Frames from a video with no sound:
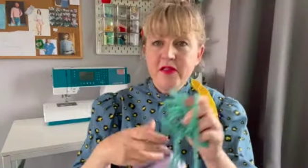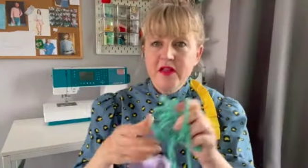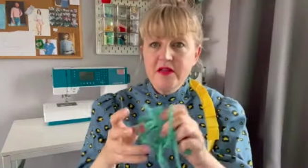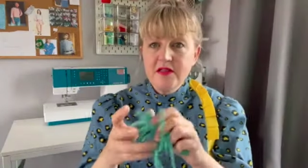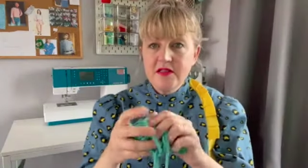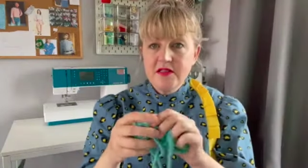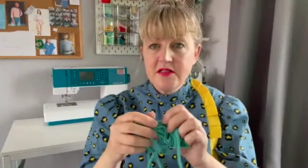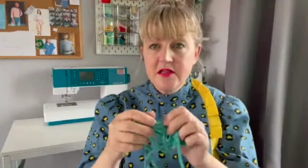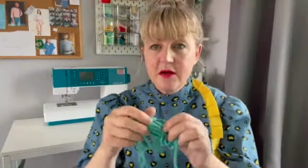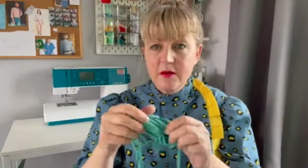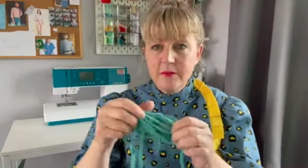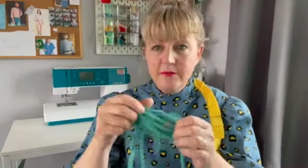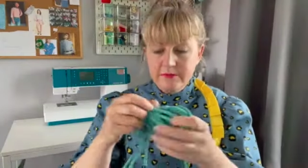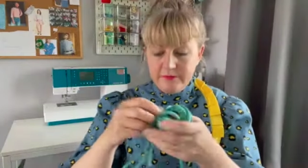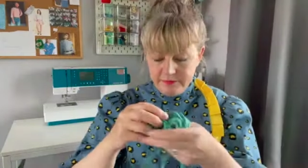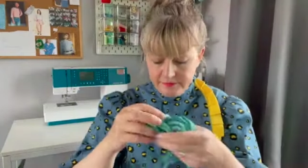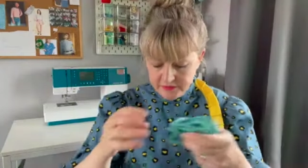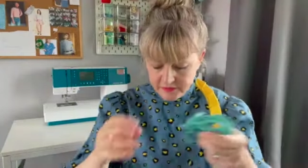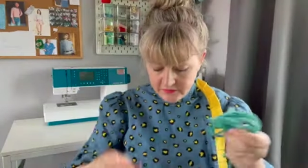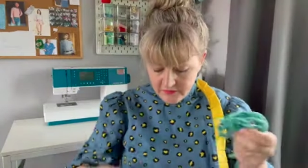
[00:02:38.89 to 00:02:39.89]
some,
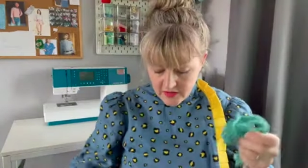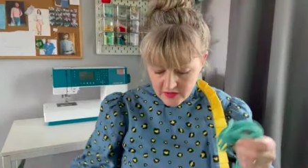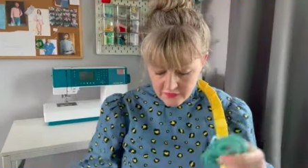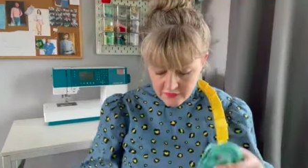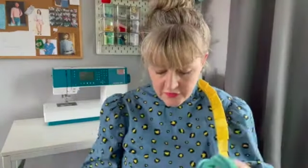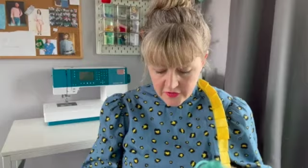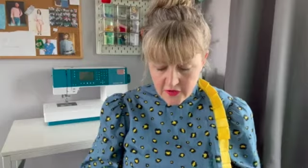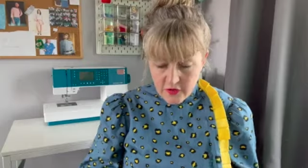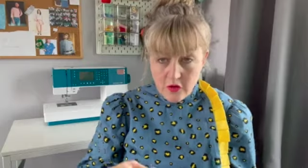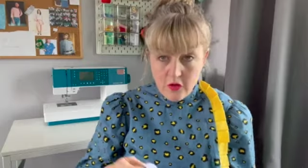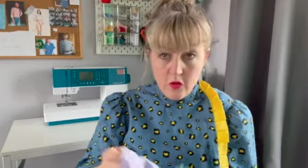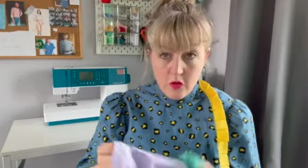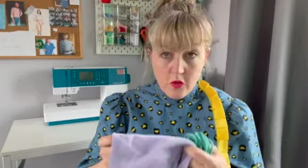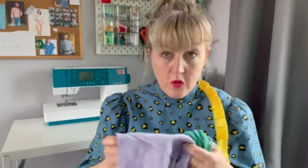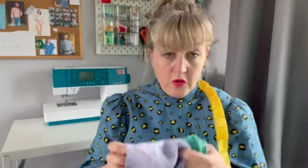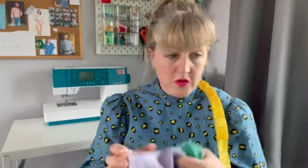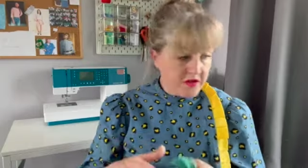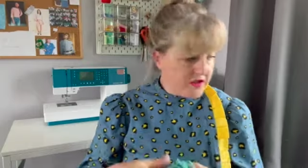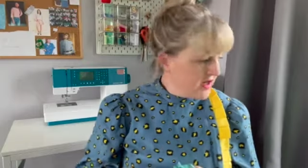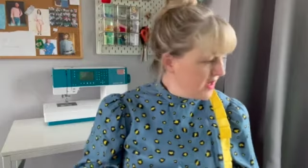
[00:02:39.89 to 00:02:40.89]
for the
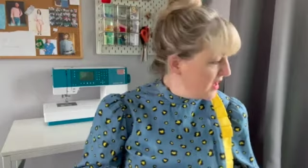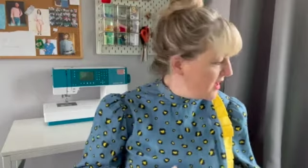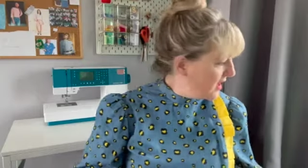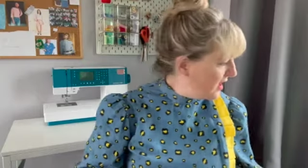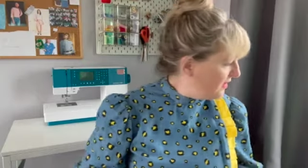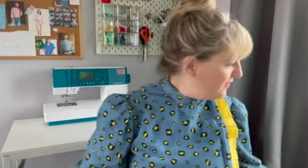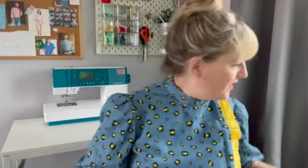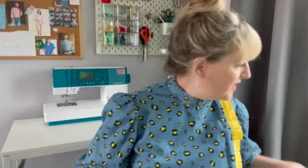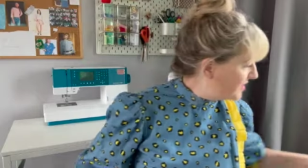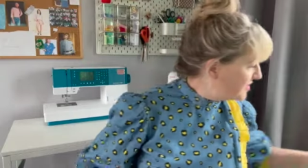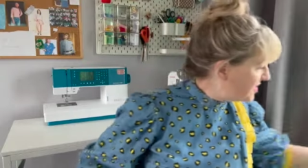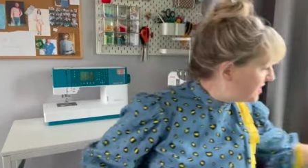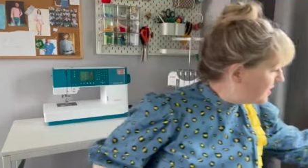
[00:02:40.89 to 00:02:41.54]
cord, I've actually